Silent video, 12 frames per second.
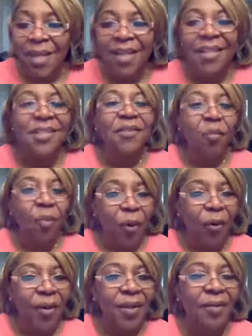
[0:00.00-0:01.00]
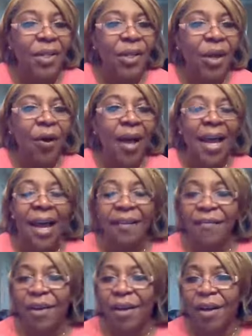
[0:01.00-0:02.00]
because of work. You know, I
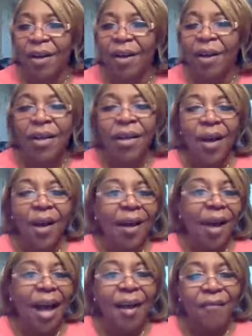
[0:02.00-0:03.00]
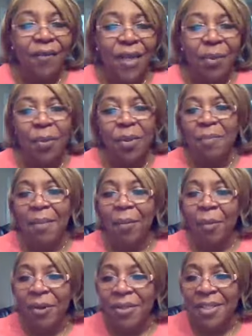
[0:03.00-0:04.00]
have a, a, a conflict with
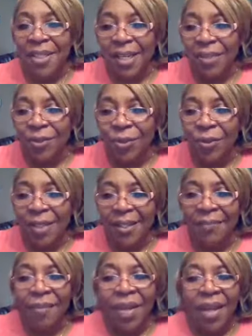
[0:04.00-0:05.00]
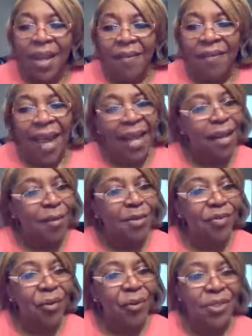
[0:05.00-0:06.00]
my work schedule and, and that
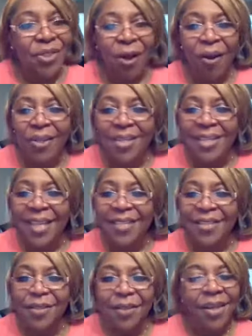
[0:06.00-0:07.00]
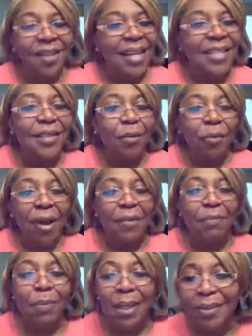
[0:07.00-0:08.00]
comes first, y'all, because that's the that's the bread
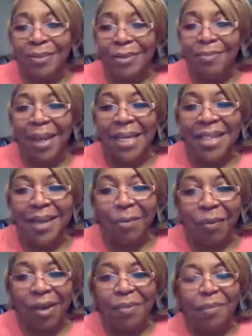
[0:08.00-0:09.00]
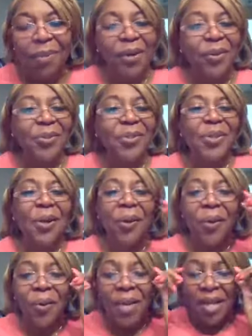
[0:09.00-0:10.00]
and butter. Somebody say bread and butter.
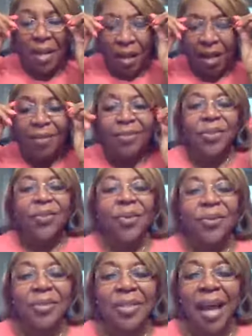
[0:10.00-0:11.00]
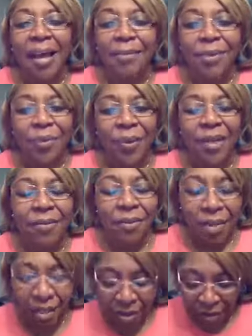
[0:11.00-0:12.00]
So, um, so there are times
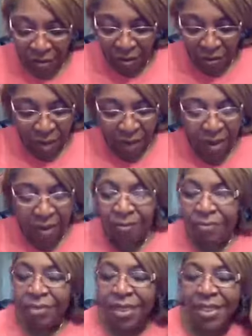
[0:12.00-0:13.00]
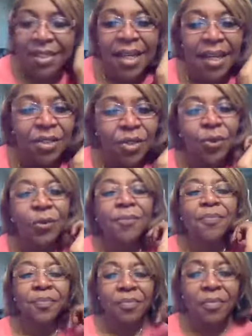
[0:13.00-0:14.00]
when you know um, the
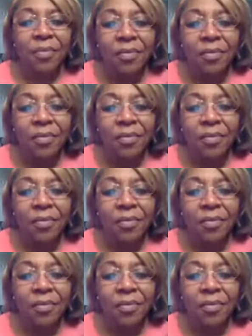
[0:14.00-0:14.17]
schedule